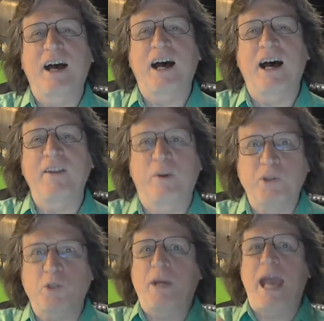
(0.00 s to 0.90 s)

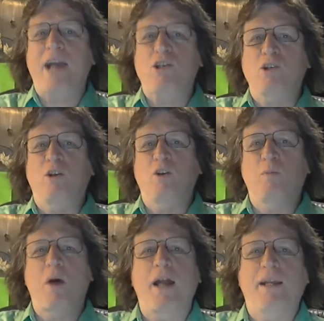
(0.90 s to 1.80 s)
there was a reaction
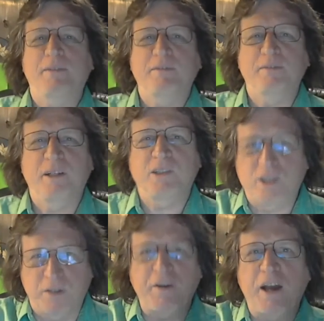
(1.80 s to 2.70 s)
in your body.
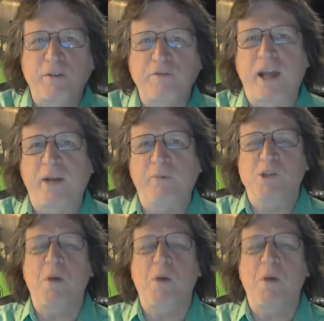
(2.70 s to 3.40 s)
It's the fight or flight